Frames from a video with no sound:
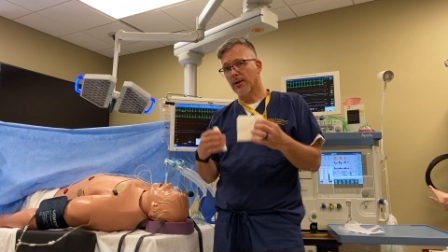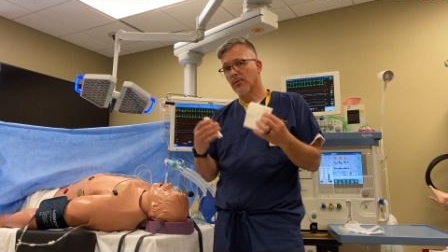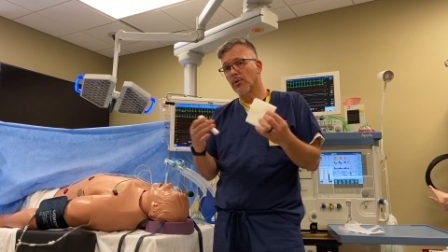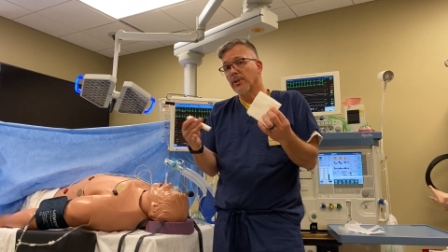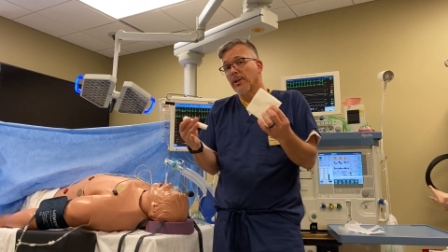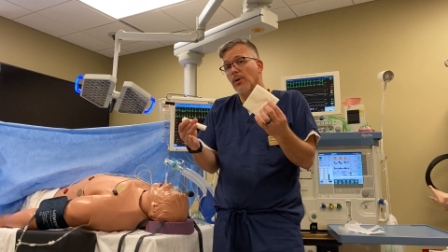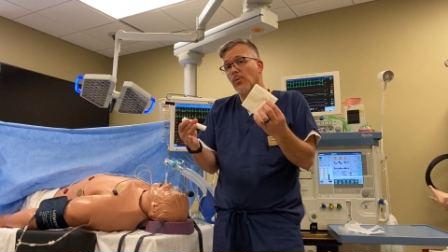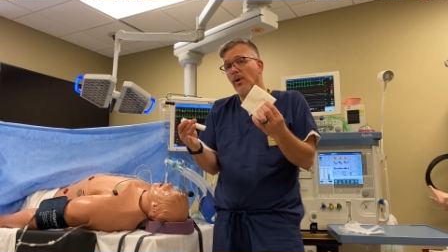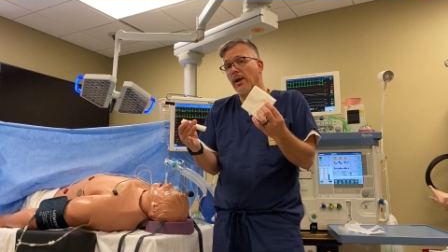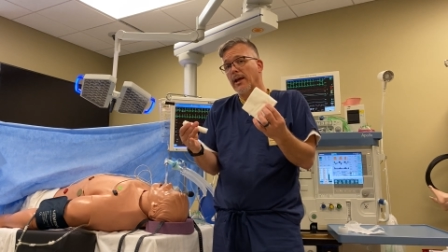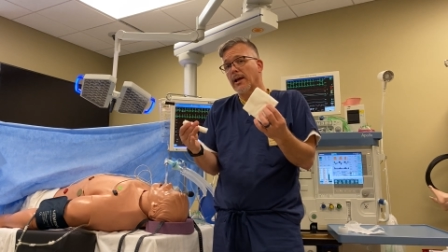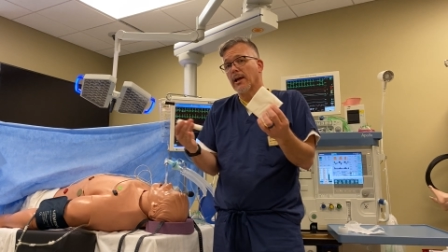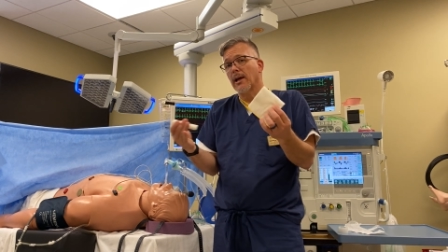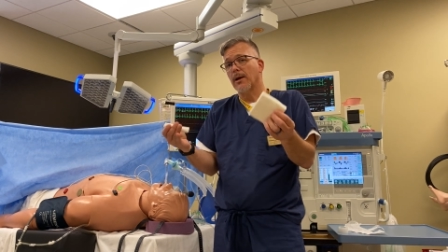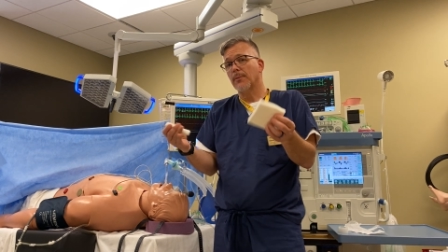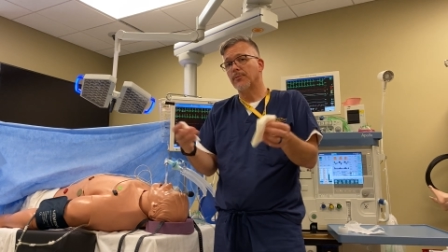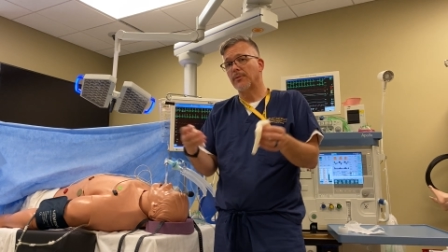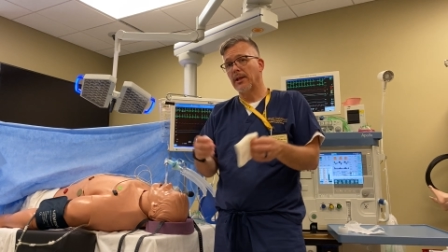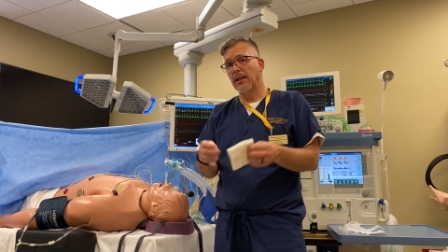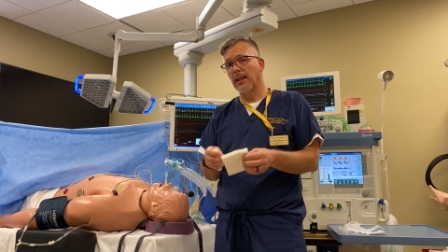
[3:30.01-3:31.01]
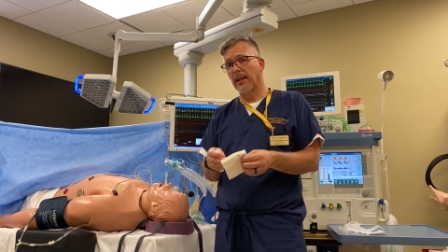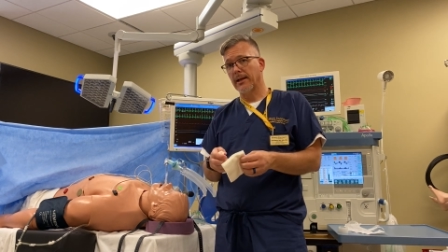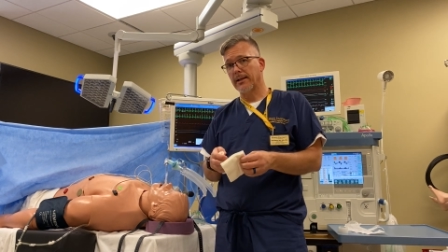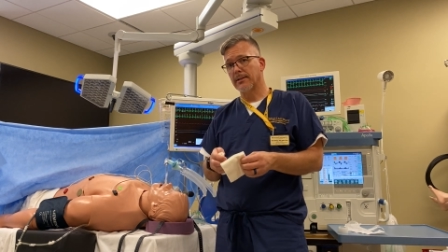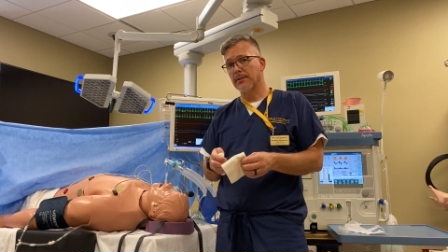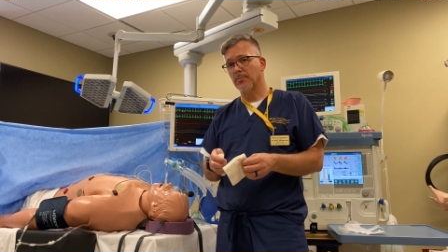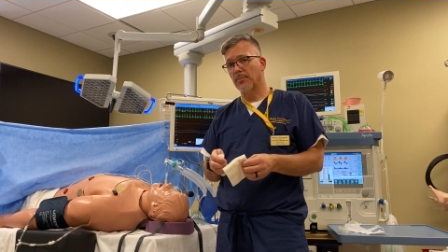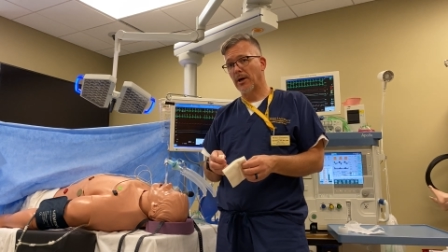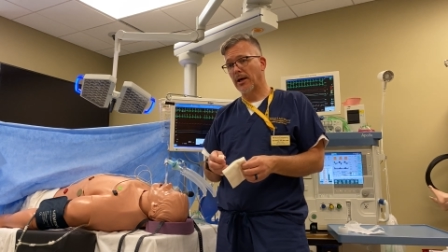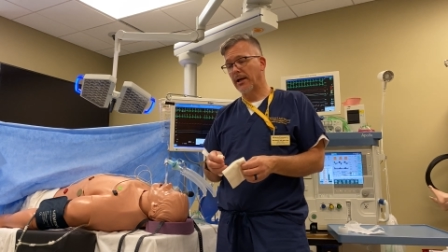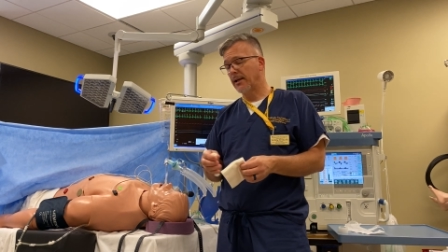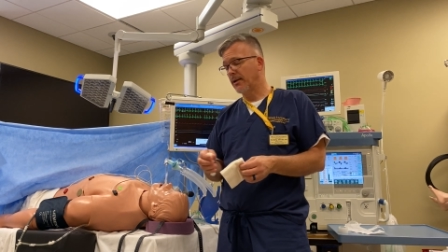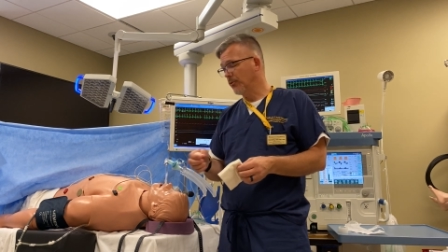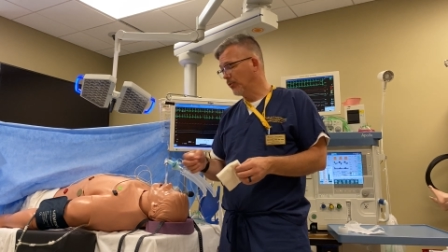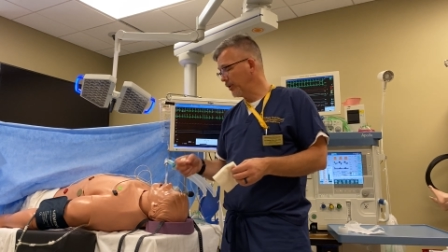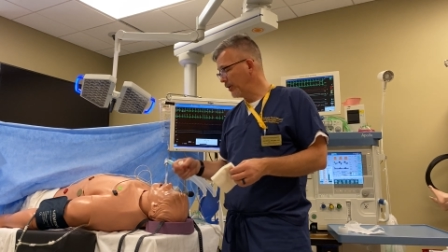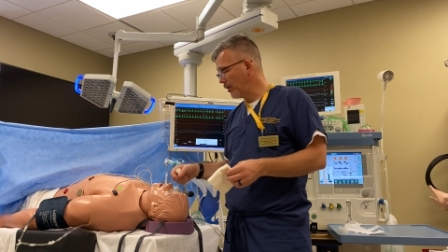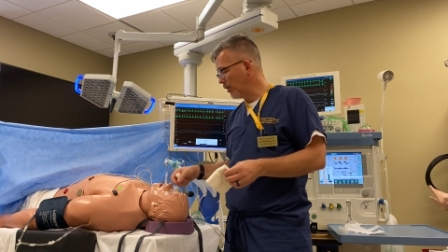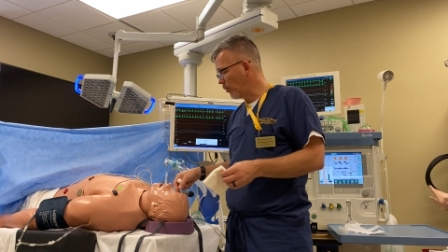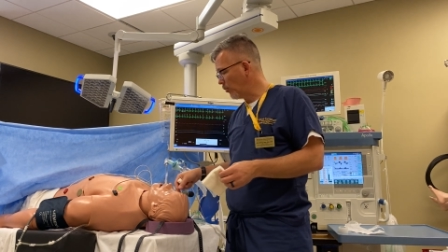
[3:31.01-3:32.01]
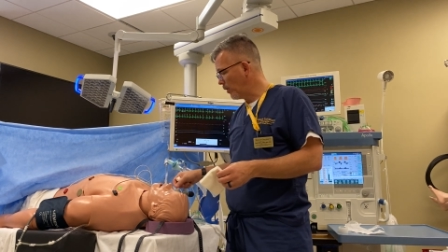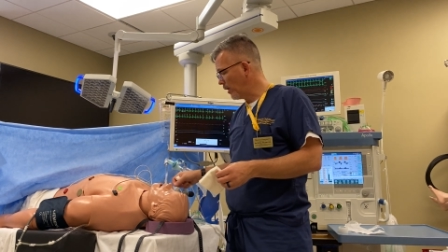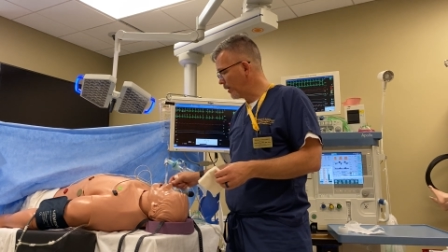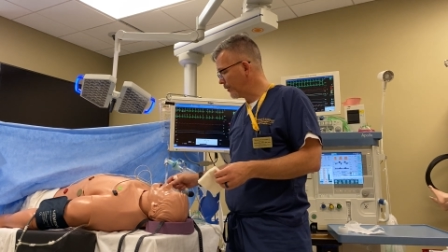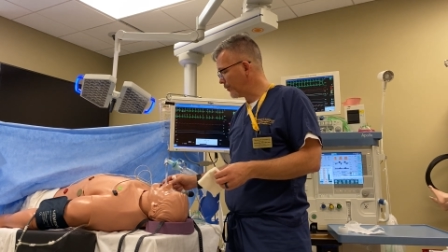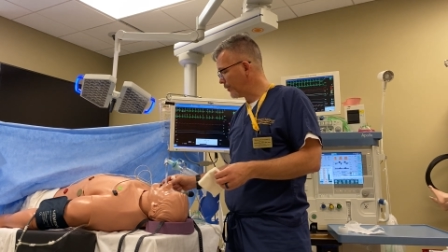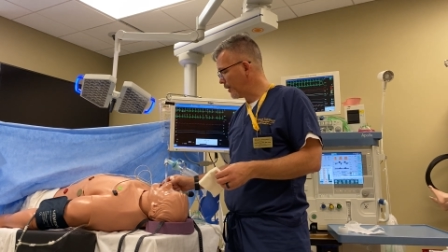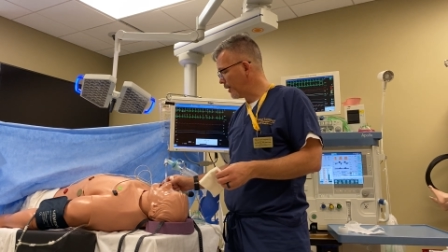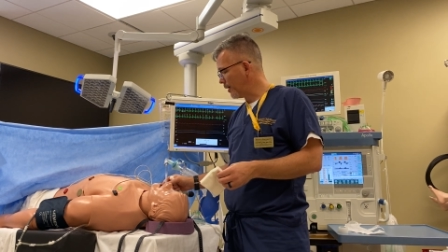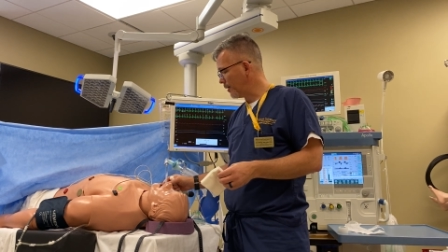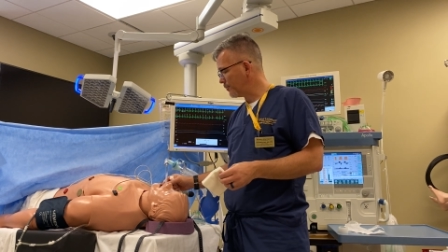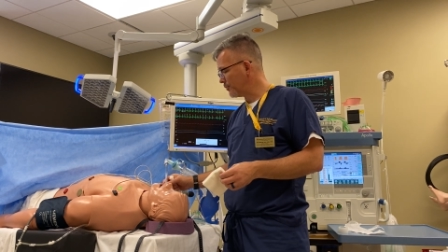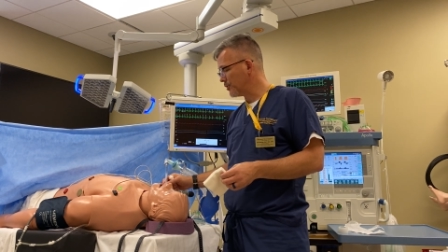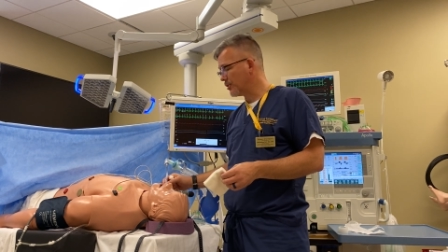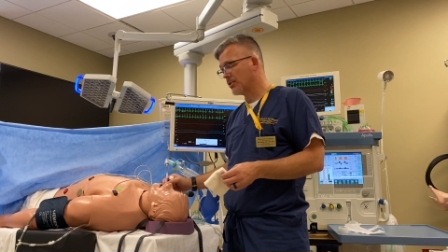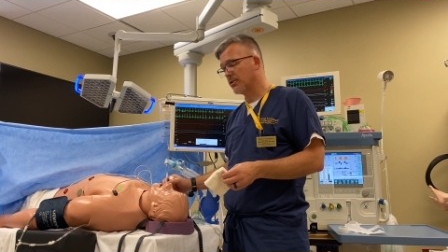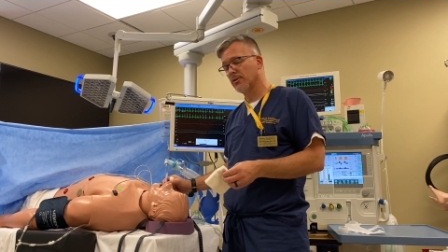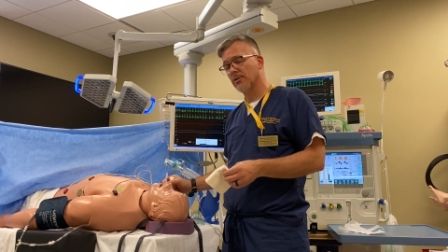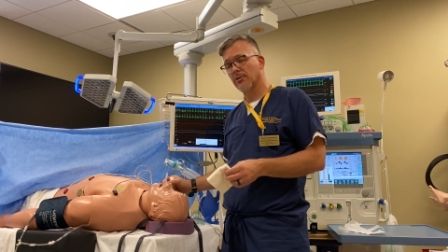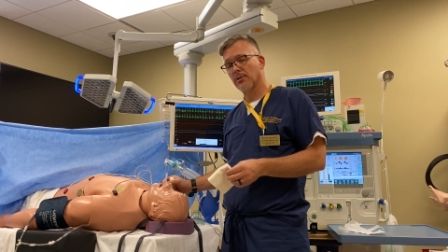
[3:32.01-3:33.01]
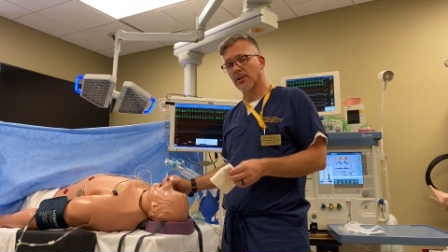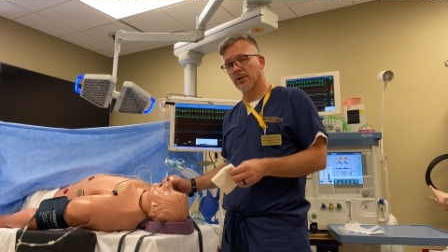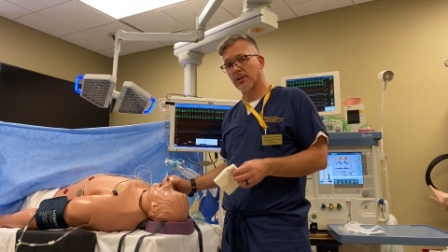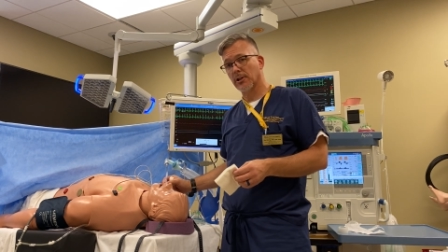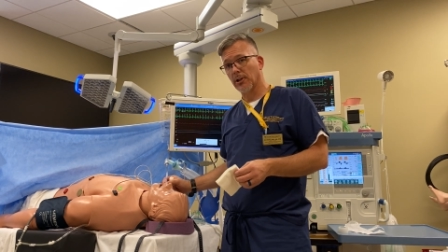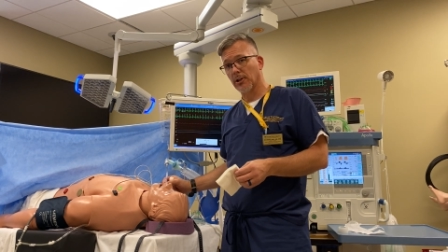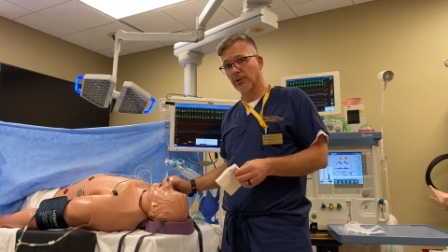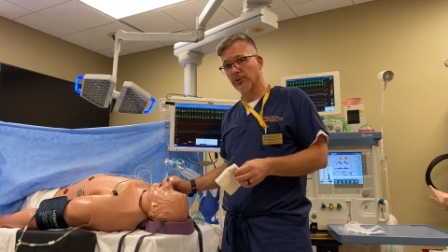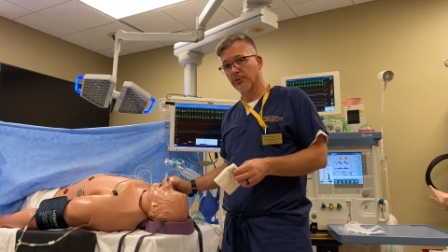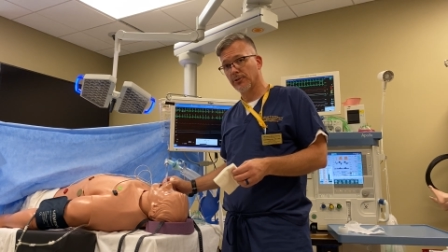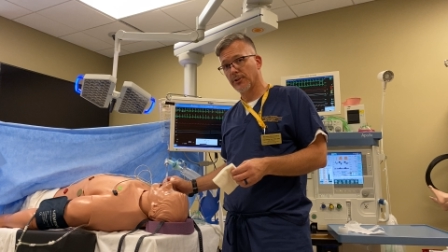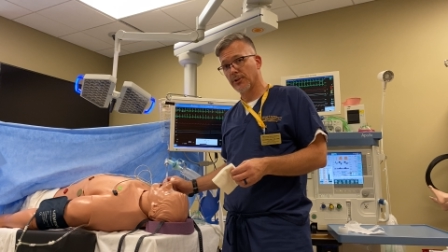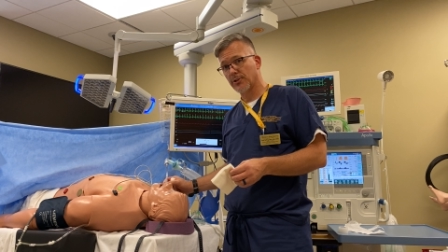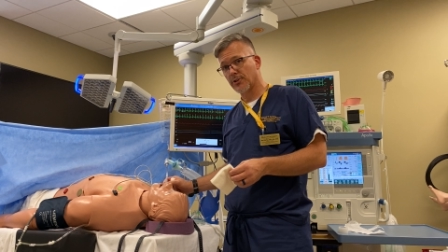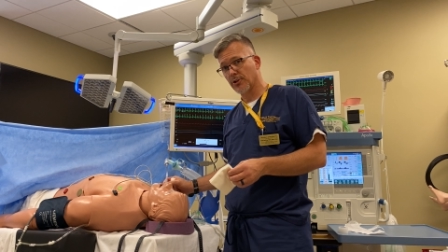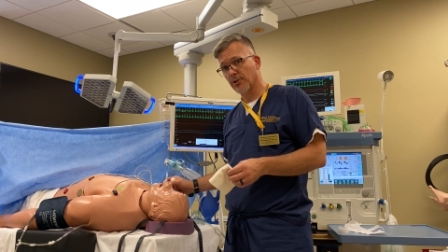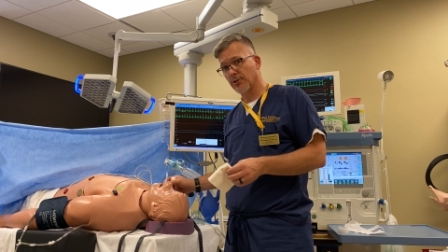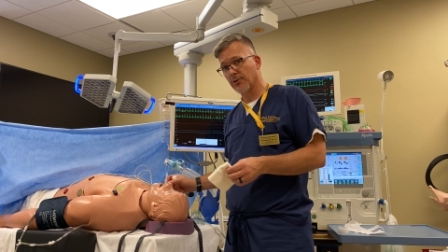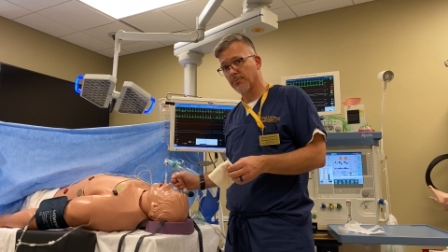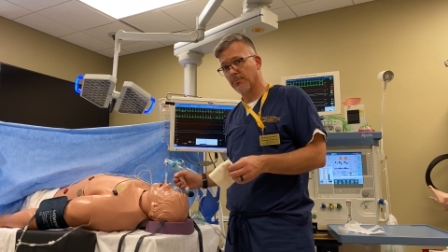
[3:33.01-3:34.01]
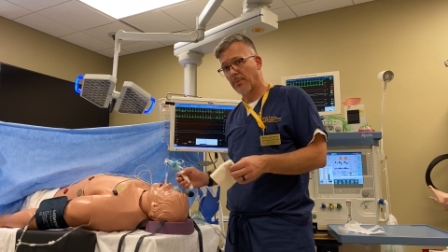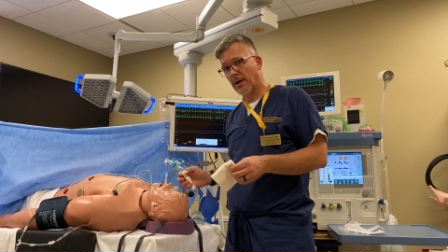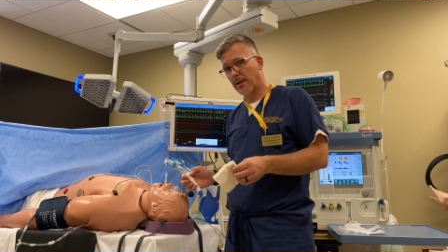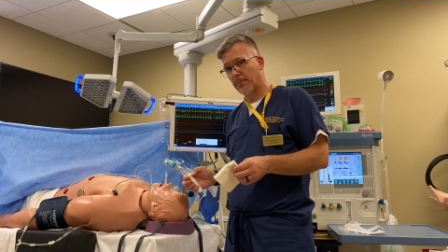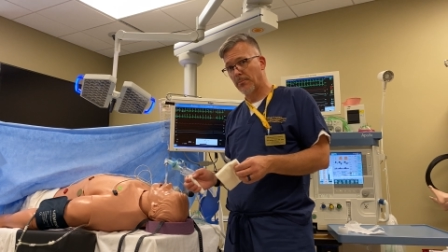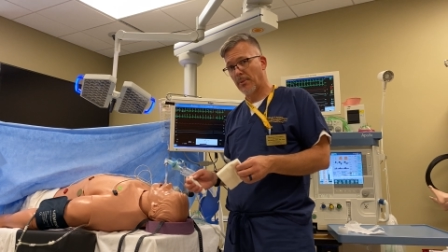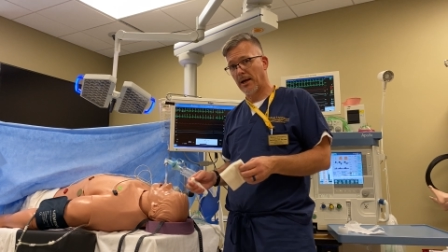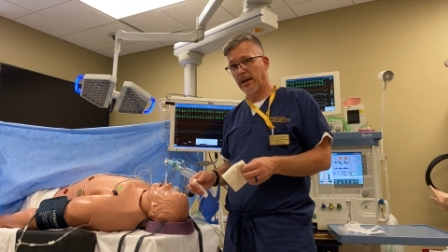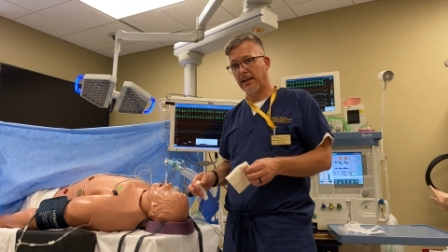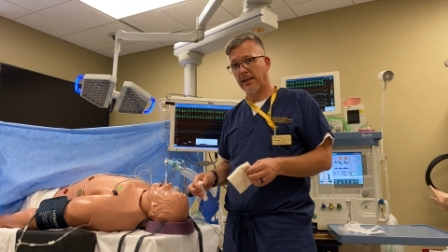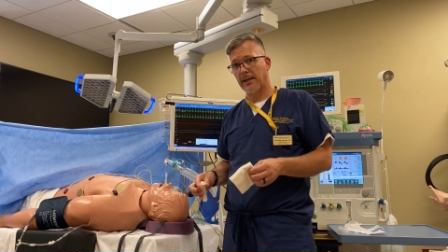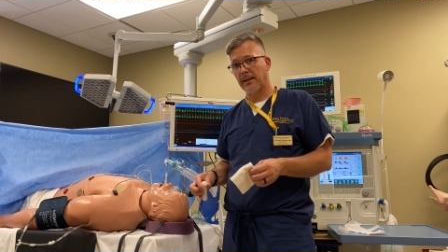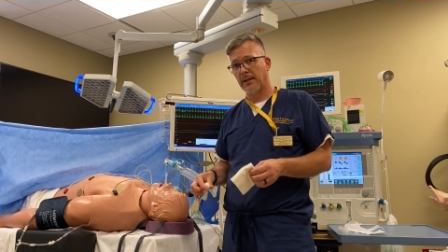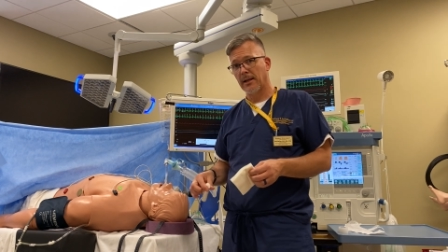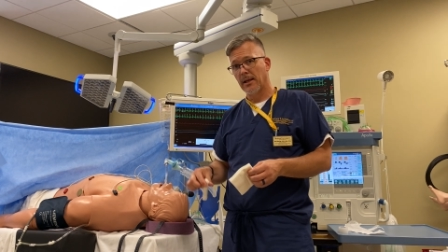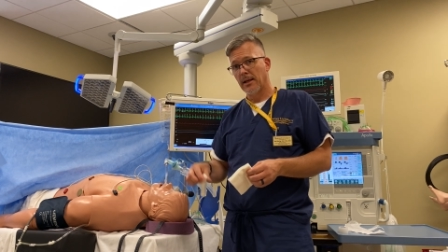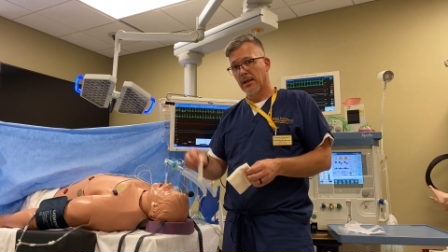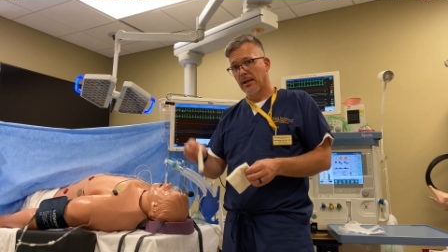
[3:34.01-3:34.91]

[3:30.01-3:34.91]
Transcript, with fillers: When they wake up, they like to bite. We don't want them to occlude the tube by biting.